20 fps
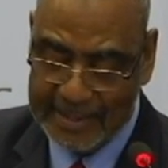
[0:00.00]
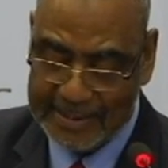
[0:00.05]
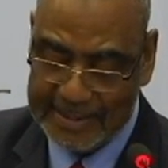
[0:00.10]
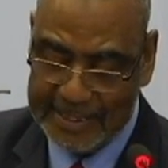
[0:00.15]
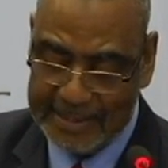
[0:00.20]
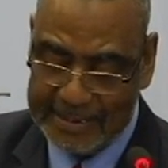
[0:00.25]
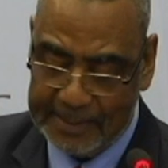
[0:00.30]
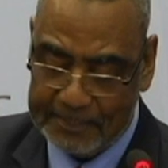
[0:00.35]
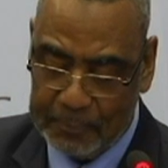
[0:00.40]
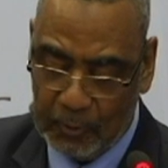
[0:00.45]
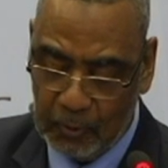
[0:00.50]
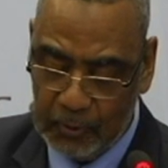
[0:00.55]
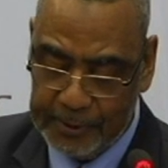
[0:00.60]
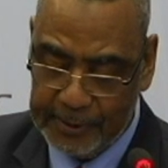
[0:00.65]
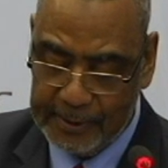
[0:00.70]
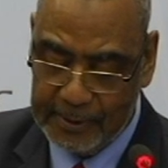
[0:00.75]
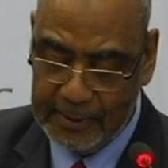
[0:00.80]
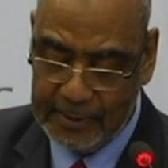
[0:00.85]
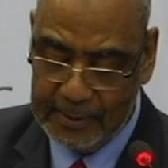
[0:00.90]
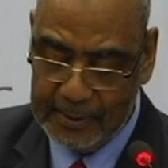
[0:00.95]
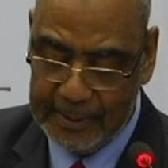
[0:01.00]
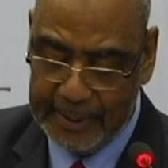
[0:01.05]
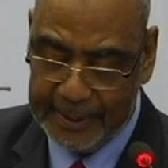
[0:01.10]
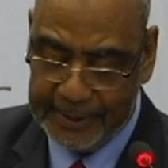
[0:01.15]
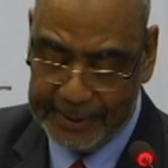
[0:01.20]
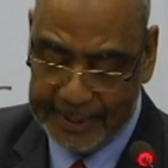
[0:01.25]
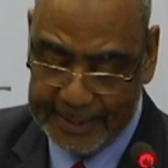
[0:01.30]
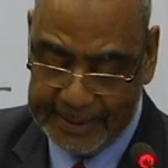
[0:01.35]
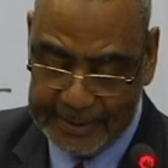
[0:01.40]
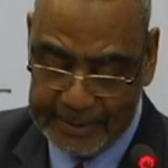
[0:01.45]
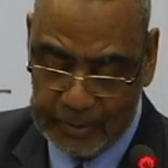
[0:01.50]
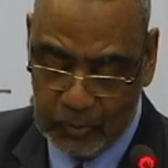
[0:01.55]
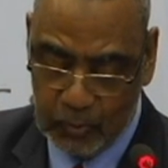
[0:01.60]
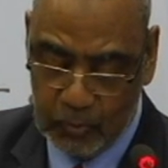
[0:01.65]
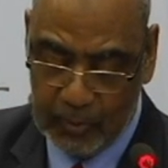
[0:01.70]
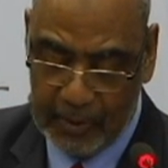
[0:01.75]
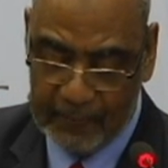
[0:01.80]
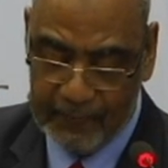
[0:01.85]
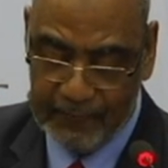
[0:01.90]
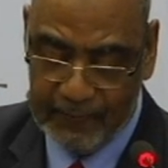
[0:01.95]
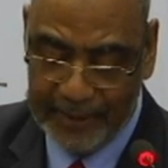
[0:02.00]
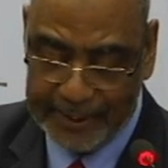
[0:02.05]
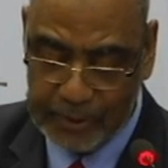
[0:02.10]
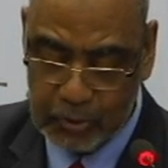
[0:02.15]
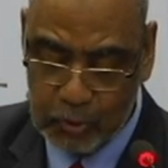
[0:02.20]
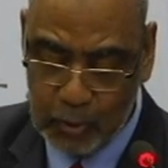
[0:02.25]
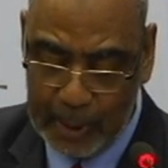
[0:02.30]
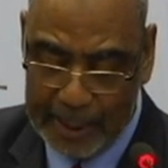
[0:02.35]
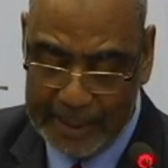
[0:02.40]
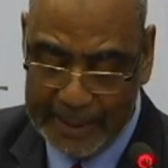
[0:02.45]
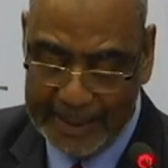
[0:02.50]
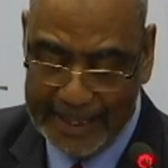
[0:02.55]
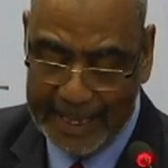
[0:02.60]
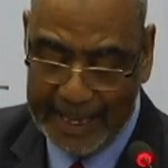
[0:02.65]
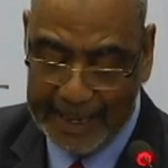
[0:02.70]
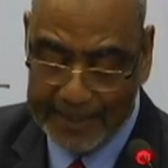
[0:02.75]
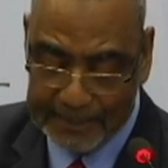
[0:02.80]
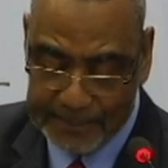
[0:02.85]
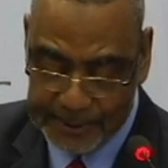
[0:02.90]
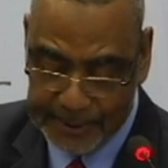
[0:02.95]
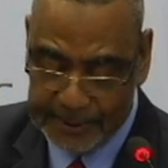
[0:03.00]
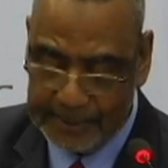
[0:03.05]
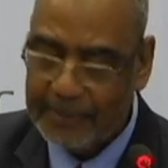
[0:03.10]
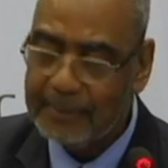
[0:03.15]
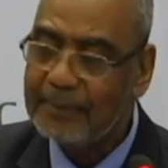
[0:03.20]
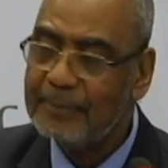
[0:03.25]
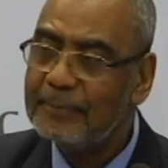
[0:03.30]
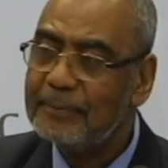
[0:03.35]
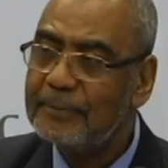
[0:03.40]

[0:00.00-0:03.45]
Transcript: said the polling areas were virtually empty.